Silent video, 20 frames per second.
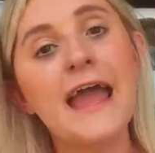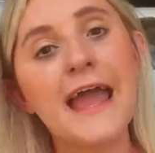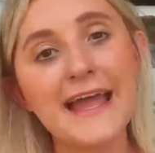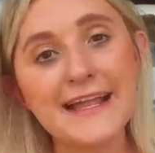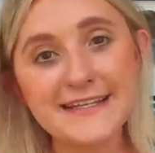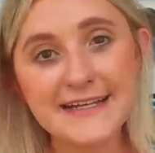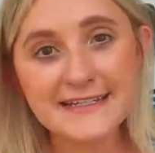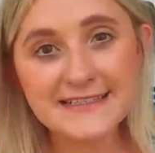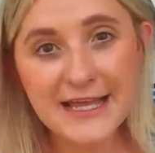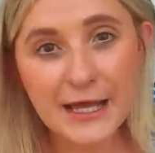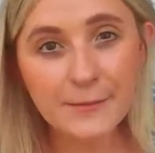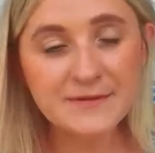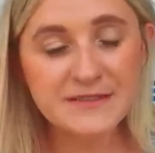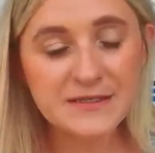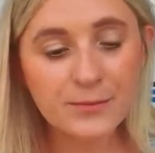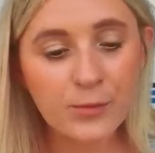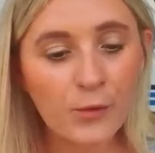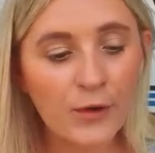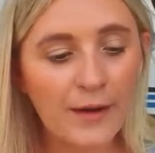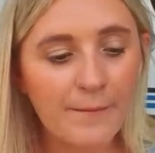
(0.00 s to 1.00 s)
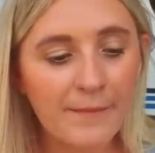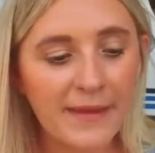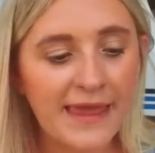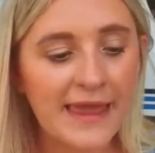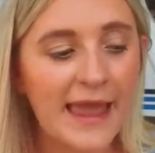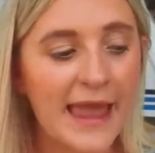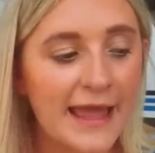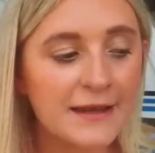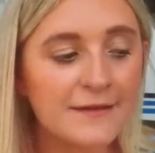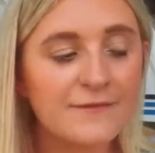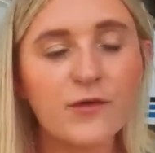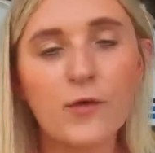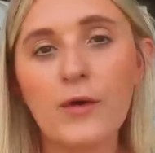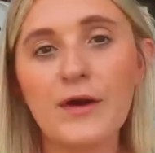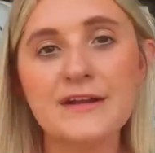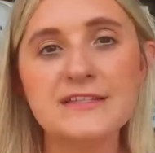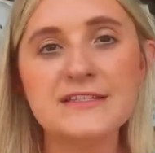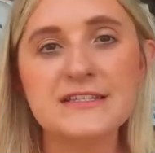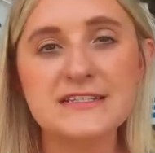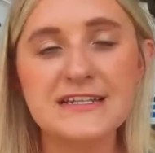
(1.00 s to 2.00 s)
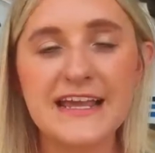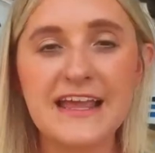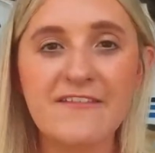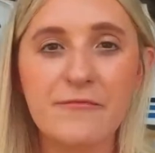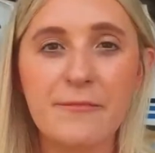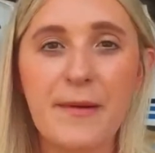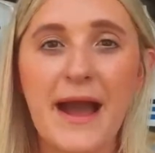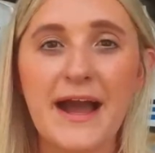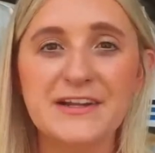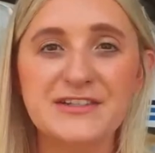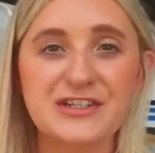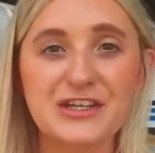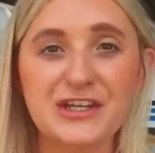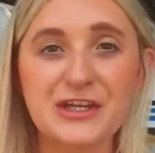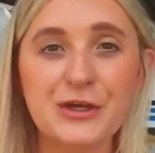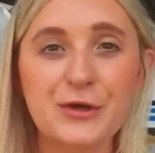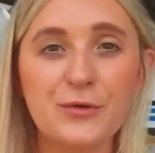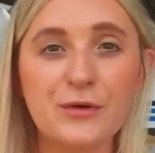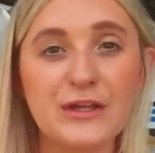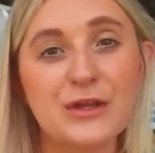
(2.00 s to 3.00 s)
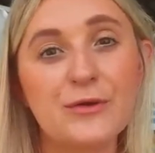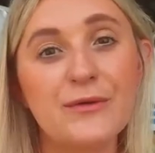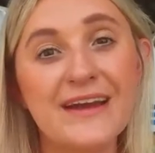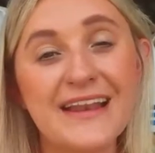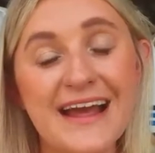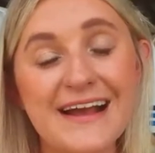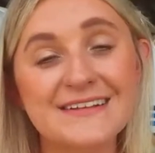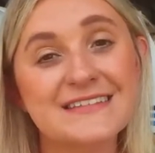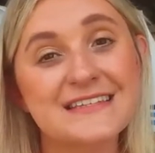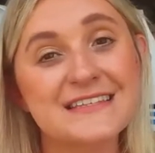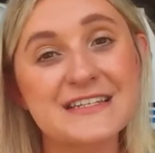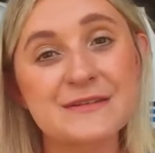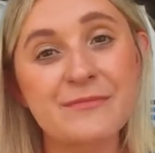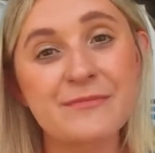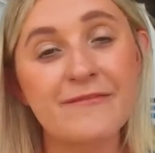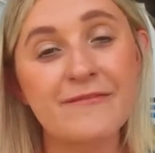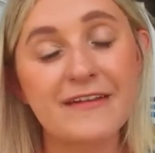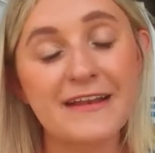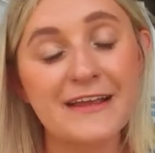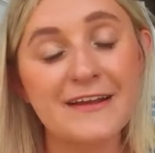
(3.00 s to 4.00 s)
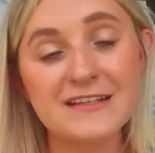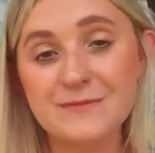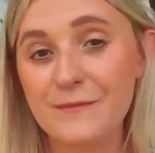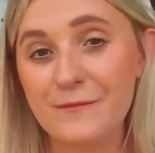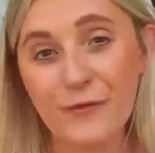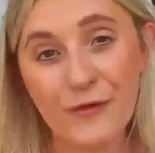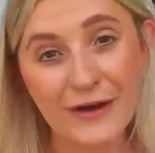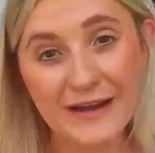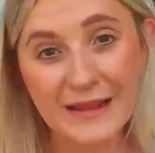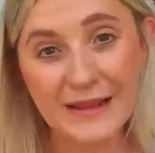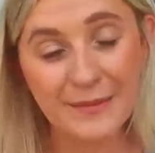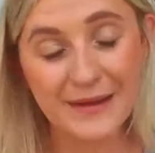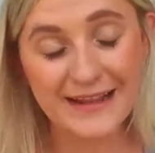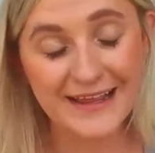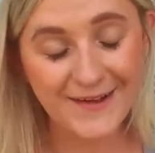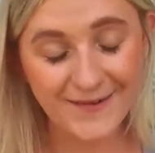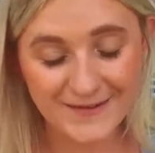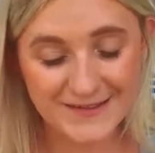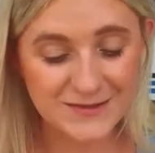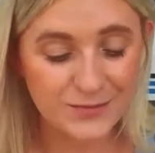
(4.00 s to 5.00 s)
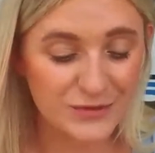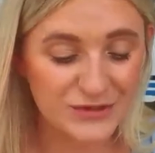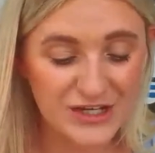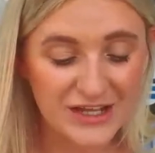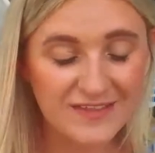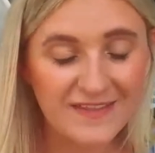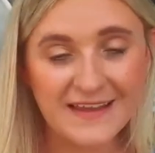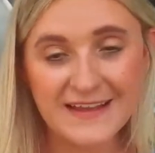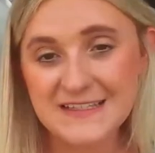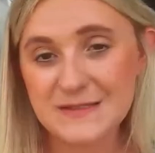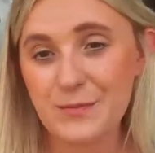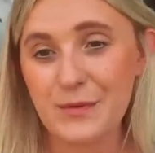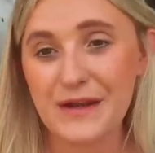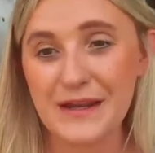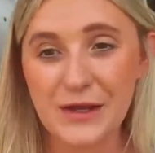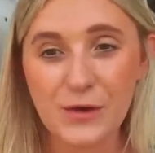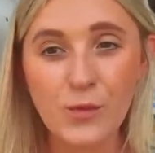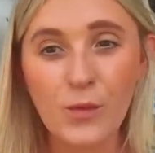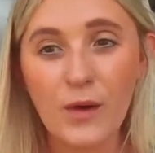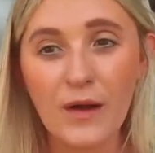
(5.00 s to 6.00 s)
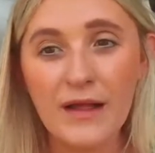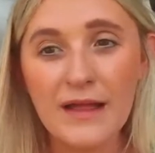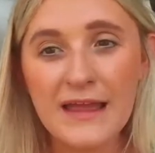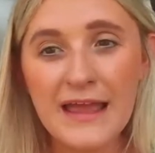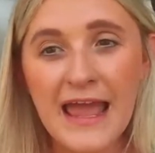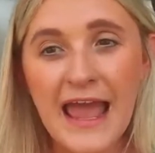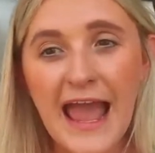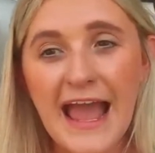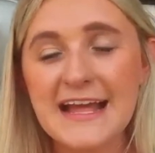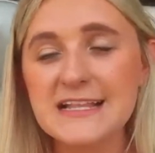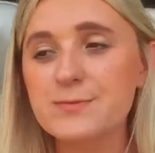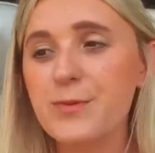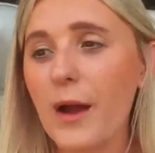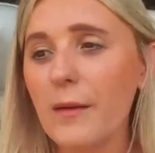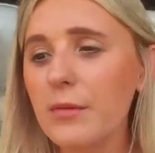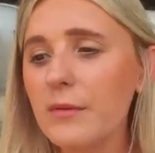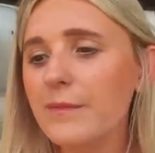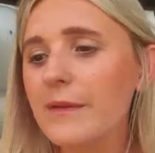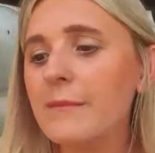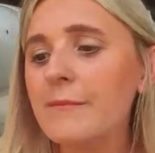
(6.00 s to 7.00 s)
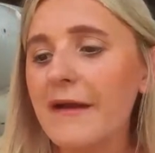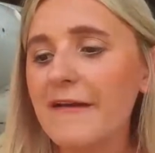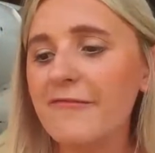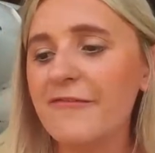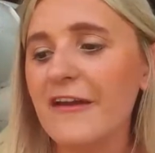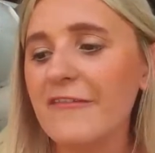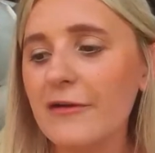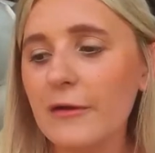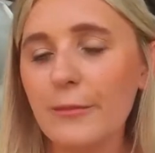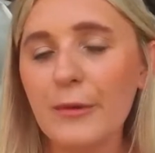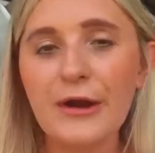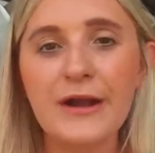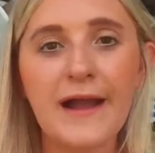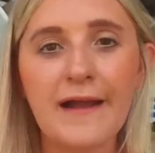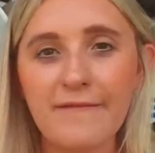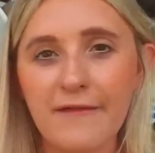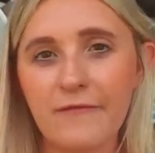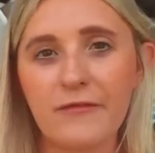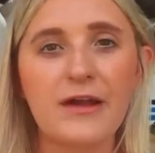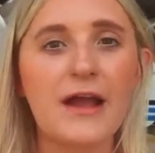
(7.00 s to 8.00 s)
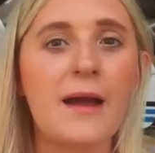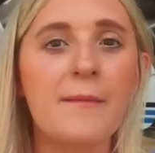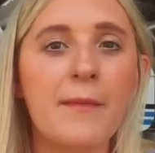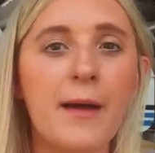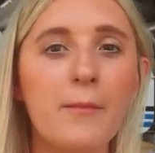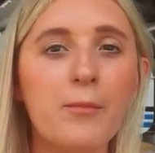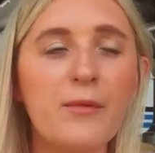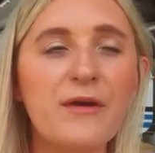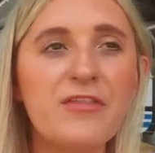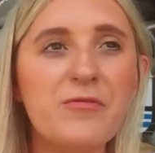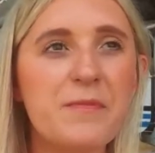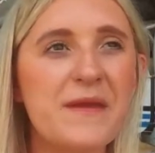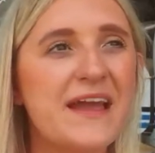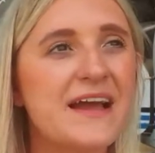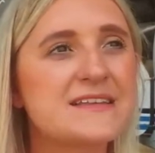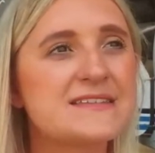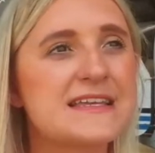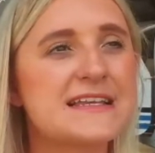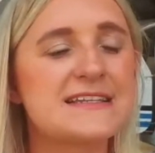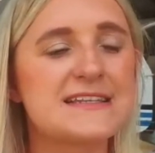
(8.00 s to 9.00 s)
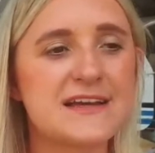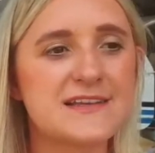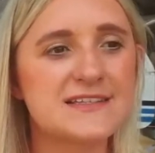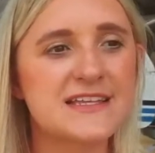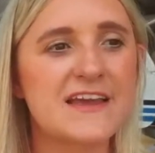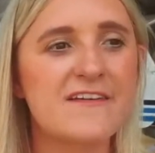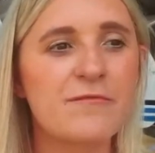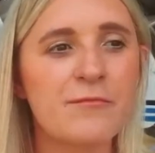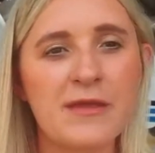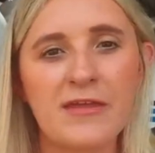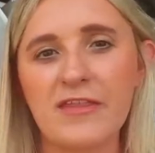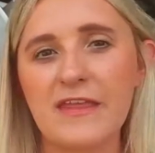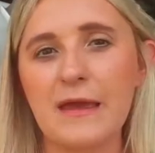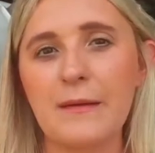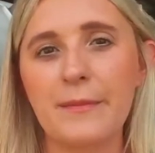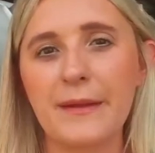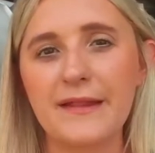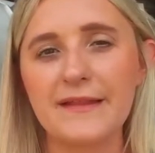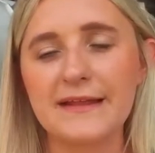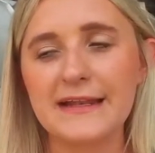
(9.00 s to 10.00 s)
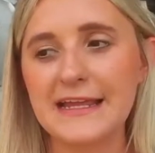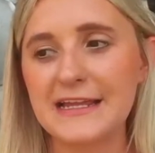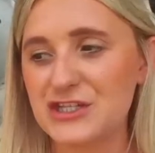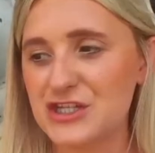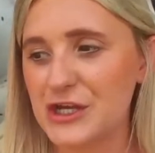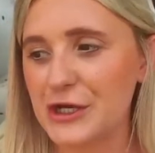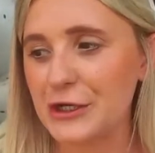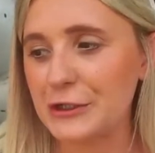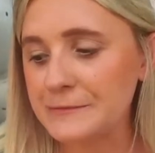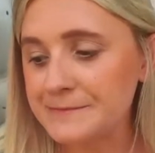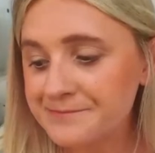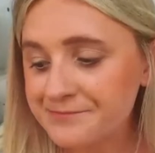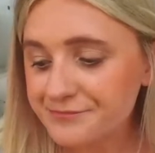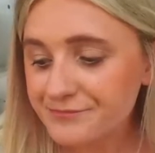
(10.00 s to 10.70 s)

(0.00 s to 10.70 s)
It does help support me, and of course, to give back to you, you get access to my videos before anybody else, which I think is pretty cool. It's probably my favorite perk I've ever come up with because it does give me the ability to